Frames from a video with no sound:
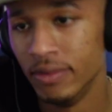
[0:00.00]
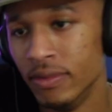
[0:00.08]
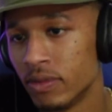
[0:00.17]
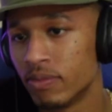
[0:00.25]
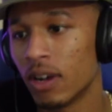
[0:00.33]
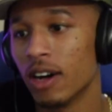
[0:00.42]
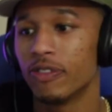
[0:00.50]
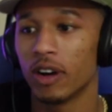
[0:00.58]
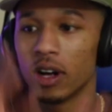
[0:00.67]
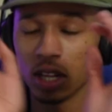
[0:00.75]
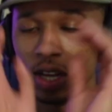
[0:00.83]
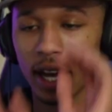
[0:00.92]
My
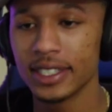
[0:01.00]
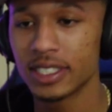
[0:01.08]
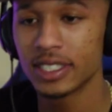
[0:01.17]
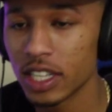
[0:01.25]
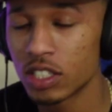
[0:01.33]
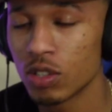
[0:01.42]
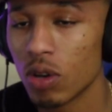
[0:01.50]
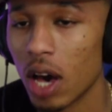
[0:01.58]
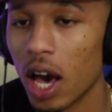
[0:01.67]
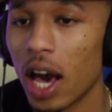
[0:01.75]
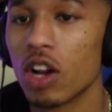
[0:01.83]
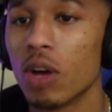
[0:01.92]
fault. Look, and this is the thing too.
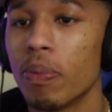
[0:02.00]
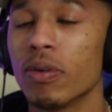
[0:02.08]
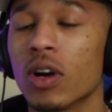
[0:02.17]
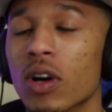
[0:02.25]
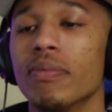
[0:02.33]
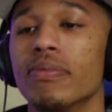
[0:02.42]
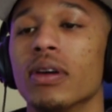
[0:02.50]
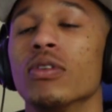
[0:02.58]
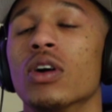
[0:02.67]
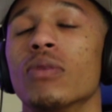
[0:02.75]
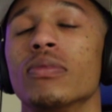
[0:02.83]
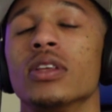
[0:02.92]
I know people
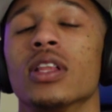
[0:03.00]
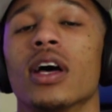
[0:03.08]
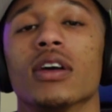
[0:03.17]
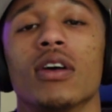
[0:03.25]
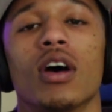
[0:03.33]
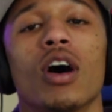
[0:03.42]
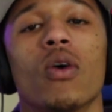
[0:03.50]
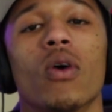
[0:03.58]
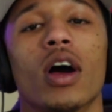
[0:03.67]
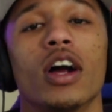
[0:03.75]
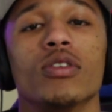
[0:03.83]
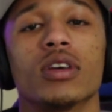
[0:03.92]
gonna be like, oh, why
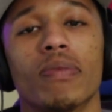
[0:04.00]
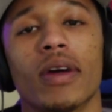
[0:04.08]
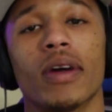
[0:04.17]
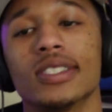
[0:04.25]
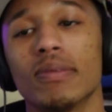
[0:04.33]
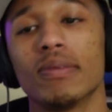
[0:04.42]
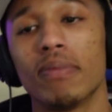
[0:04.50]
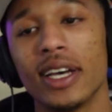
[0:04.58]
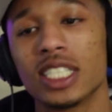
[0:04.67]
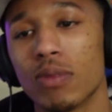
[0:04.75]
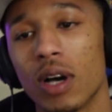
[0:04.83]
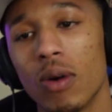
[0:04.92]
are you comparing it to
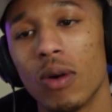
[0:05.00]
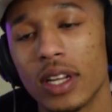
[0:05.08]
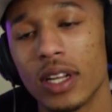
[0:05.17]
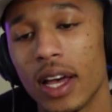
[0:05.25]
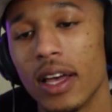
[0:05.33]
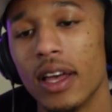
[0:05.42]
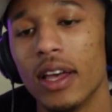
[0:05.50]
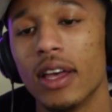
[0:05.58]
basketball and whatnot?